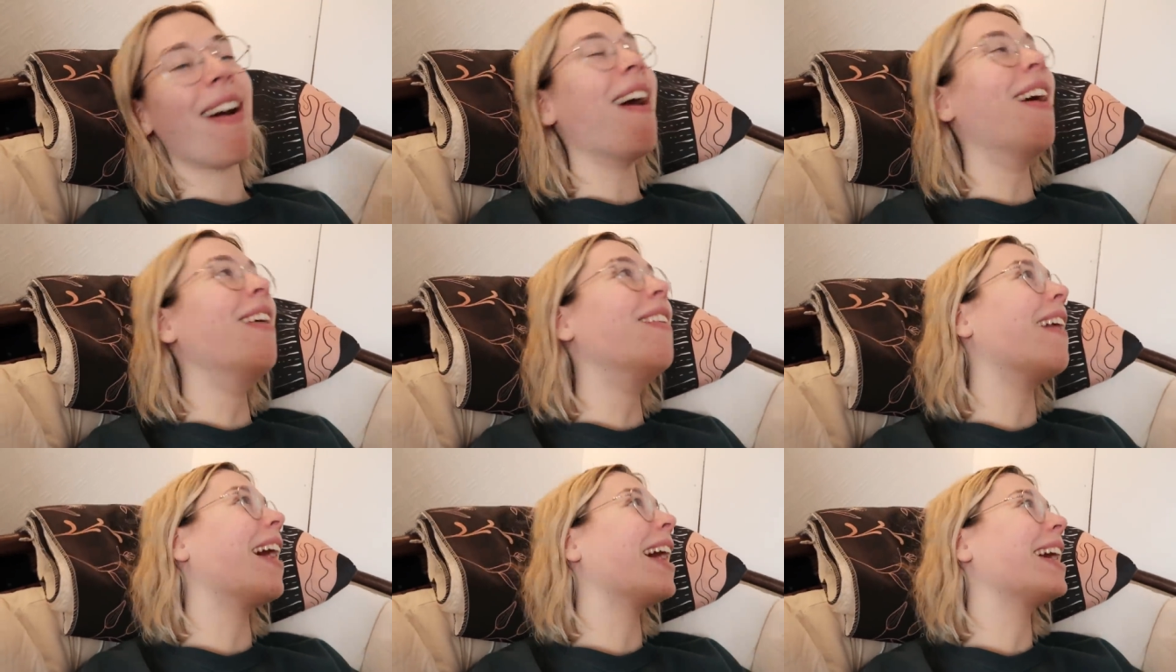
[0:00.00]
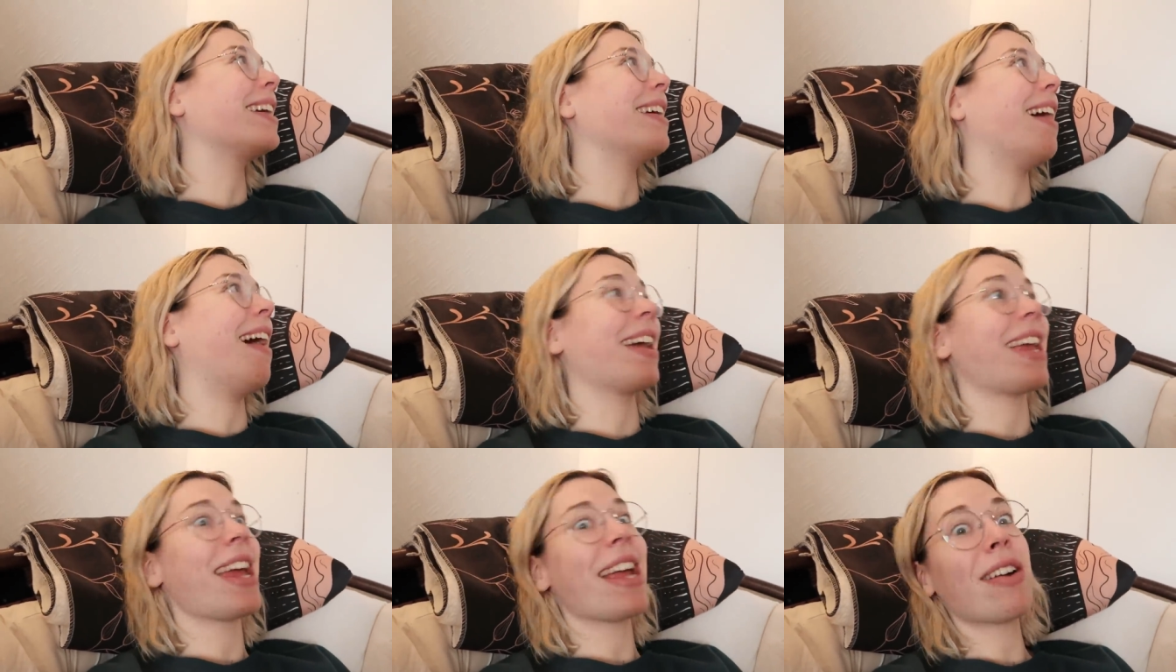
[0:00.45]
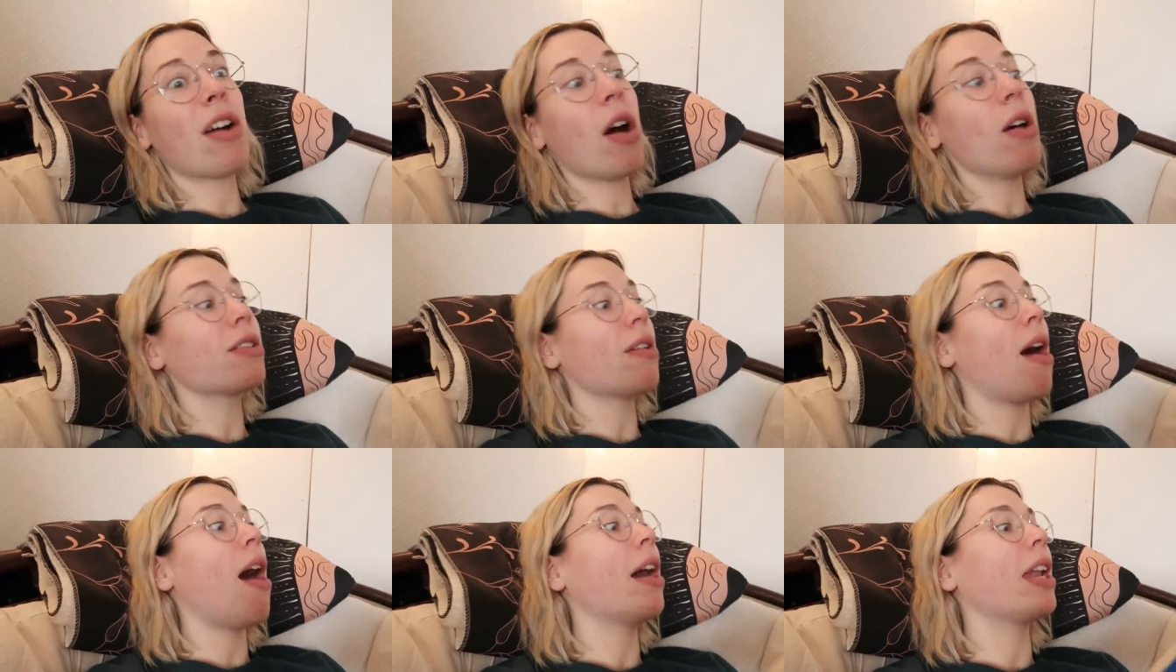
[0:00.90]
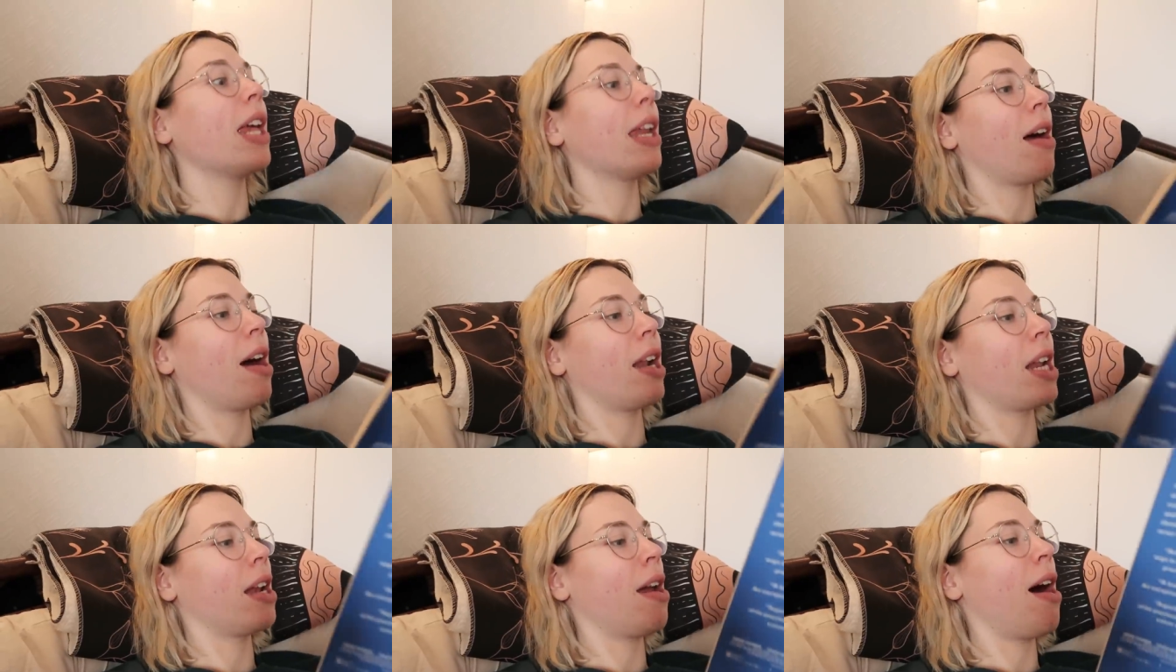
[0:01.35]
Oh my god, it goes on and
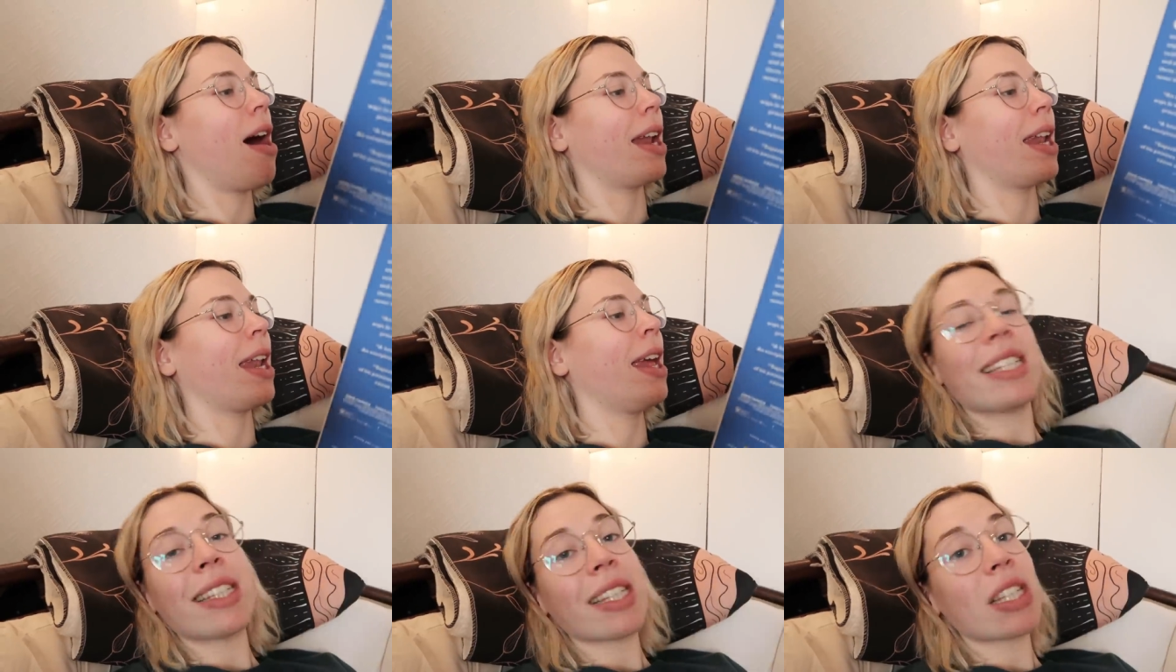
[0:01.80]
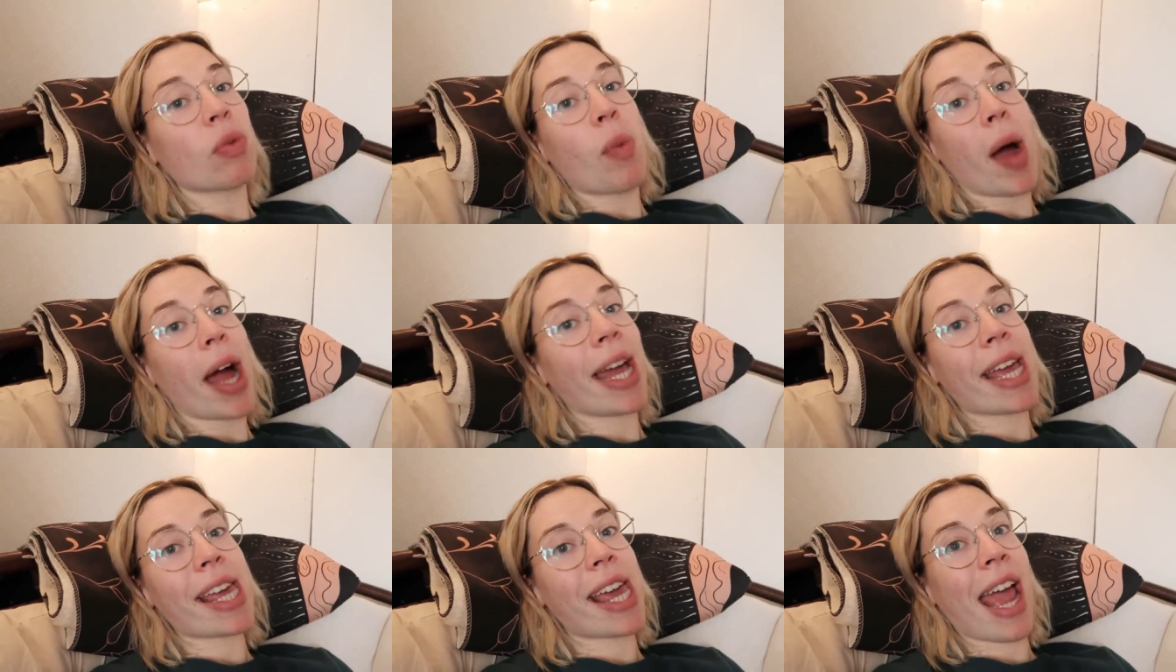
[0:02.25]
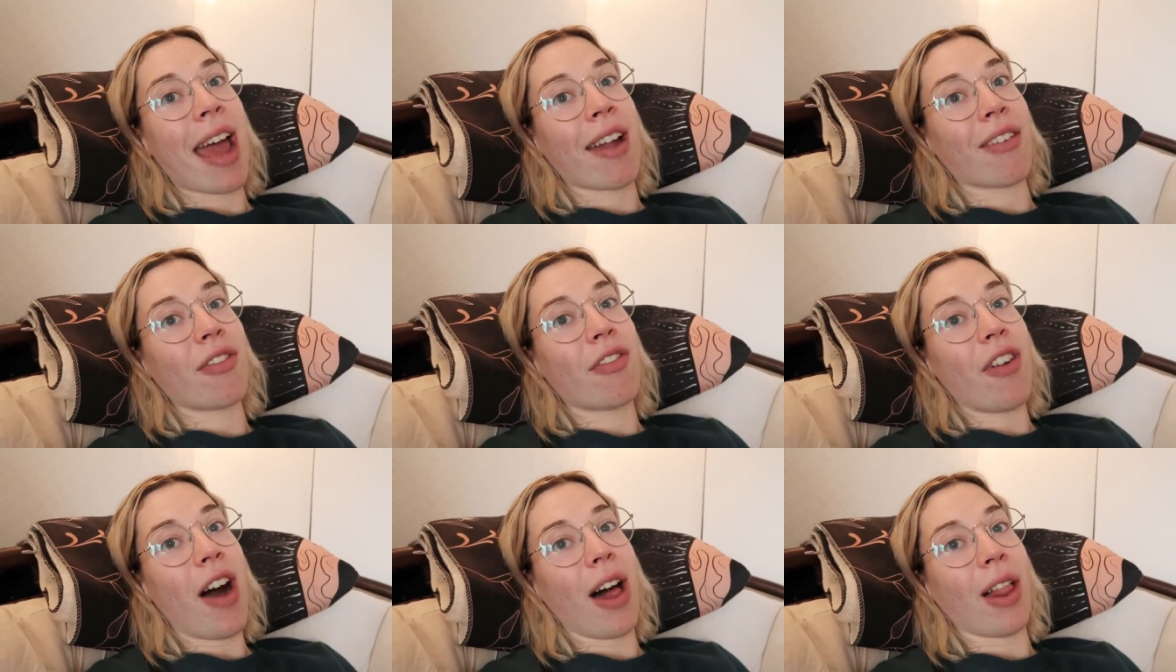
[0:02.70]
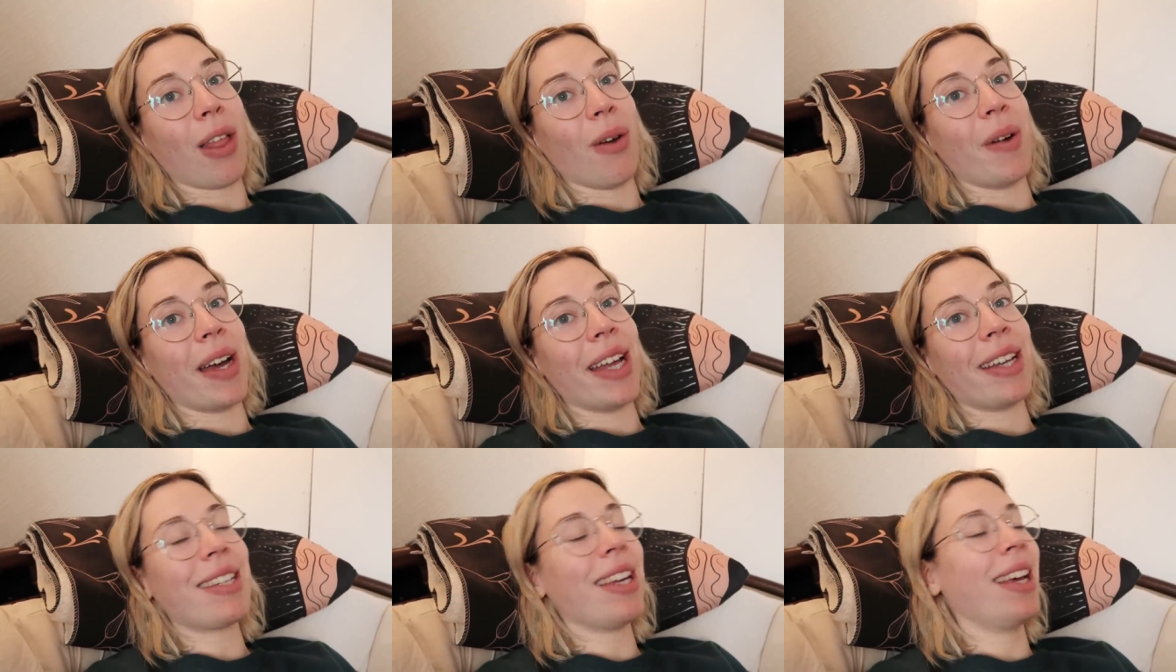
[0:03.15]
on and on. This is why I can't
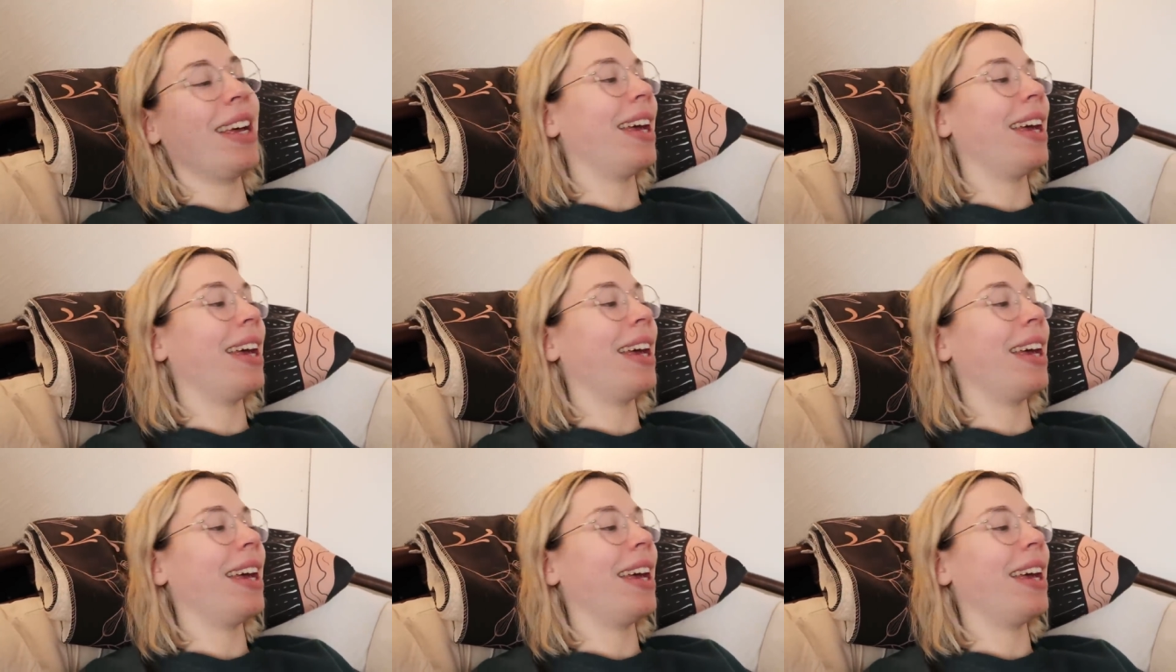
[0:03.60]
follow it.